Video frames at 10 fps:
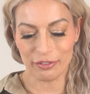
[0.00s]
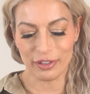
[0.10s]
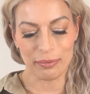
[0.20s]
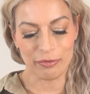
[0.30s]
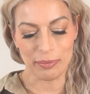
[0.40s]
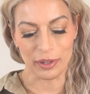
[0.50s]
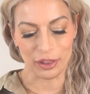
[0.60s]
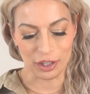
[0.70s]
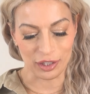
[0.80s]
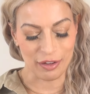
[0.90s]
of it from the
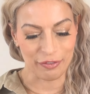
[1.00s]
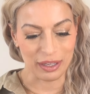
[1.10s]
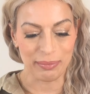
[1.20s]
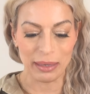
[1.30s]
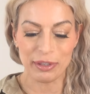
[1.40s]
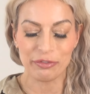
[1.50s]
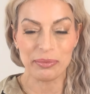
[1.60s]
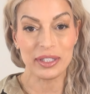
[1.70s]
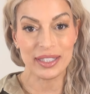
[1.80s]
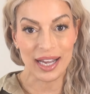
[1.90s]
look of it, maybe
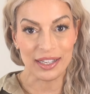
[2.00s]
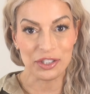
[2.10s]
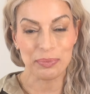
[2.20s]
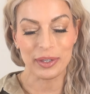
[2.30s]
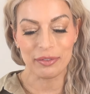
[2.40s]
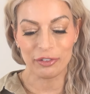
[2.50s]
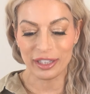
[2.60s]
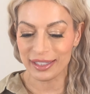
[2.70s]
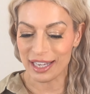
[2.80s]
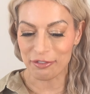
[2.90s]
from the touch, but
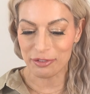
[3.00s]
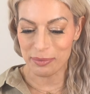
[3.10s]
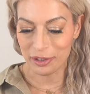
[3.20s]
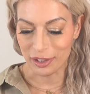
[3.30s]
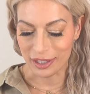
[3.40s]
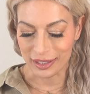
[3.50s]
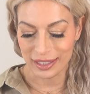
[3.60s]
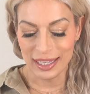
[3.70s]
really not from the look.